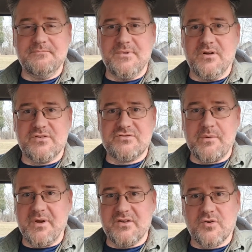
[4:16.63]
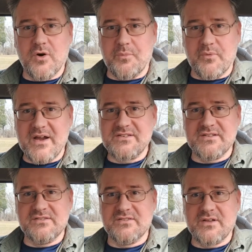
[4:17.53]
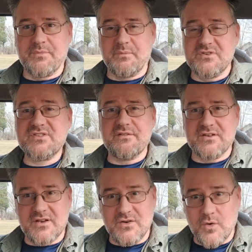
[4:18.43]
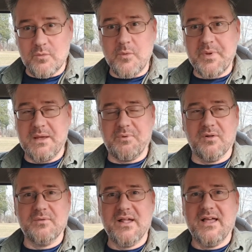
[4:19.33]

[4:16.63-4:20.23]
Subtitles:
you know, distributed to corporations or something, but just given to normal people.